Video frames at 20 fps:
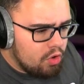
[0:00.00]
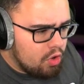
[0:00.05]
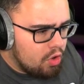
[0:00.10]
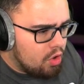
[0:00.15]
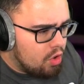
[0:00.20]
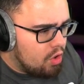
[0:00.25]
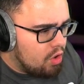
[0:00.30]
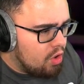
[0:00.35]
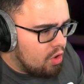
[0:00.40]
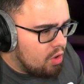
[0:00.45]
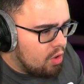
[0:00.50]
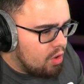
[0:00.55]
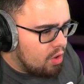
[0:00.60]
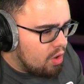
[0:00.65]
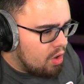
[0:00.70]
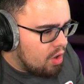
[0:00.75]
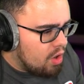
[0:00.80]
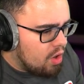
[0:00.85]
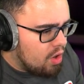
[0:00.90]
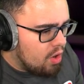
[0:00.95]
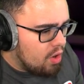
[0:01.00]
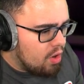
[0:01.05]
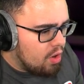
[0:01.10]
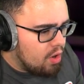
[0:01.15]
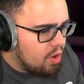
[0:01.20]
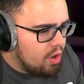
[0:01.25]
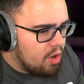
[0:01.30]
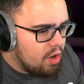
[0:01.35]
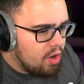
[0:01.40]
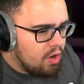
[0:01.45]

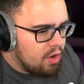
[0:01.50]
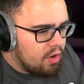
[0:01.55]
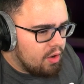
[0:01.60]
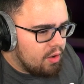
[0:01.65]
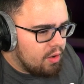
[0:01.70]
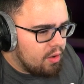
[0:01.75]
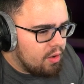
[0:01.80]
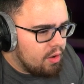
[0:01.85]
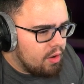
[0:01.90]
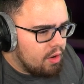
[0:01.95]
[no speech]